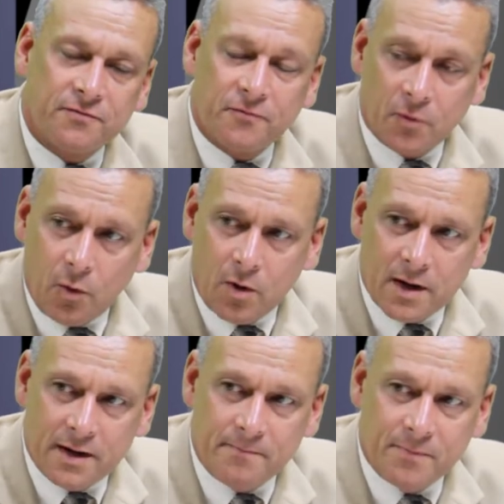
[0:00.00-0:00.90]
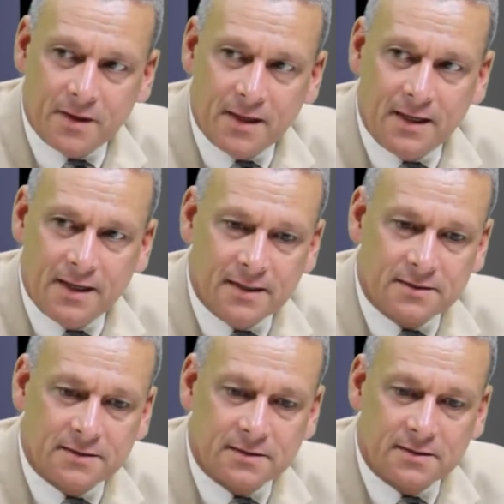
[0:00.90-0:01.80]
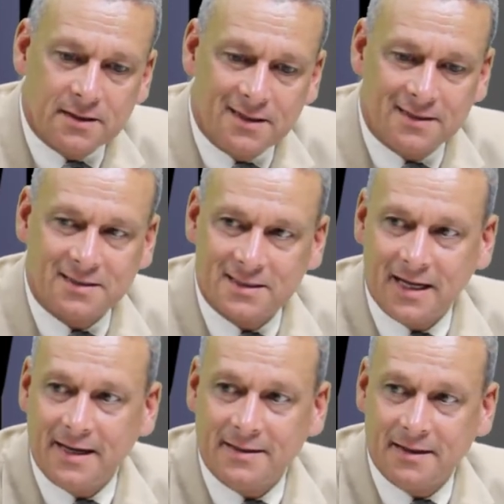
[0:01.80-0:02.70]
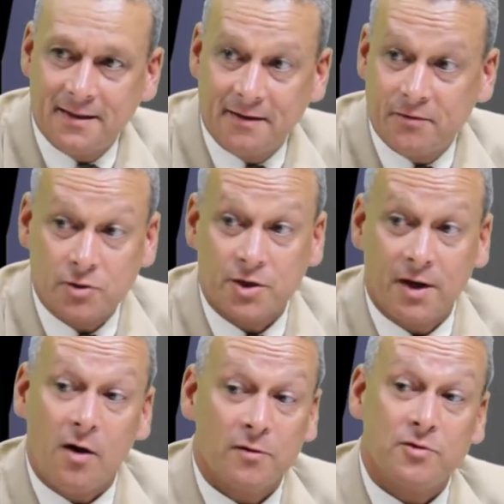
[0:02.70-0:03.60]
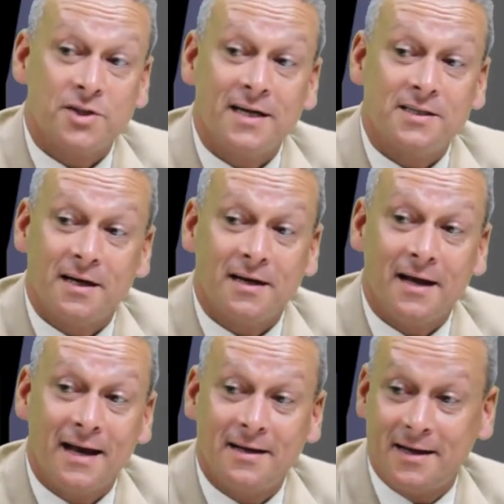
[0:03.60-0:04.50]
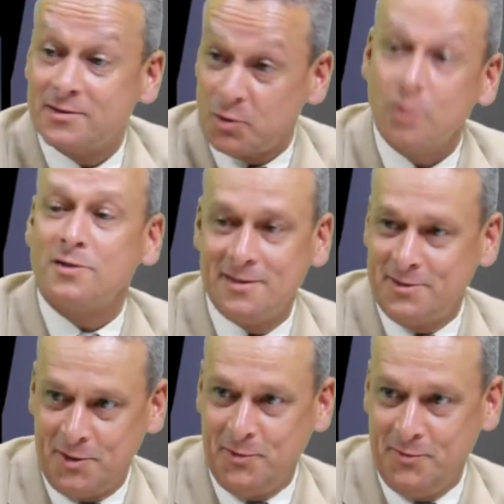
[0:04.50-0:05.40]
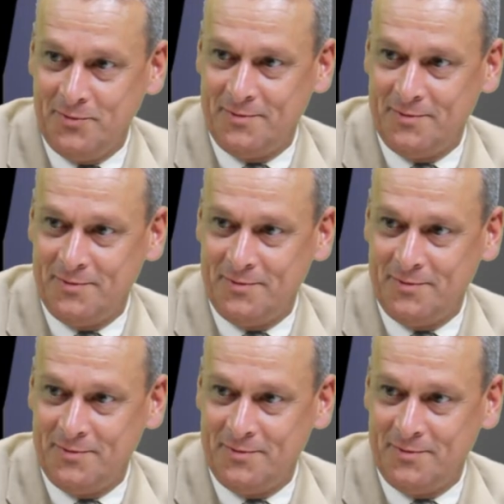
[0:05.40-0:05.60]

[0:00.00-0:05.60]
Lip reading: Florida is the state that virtually all other states has looked to.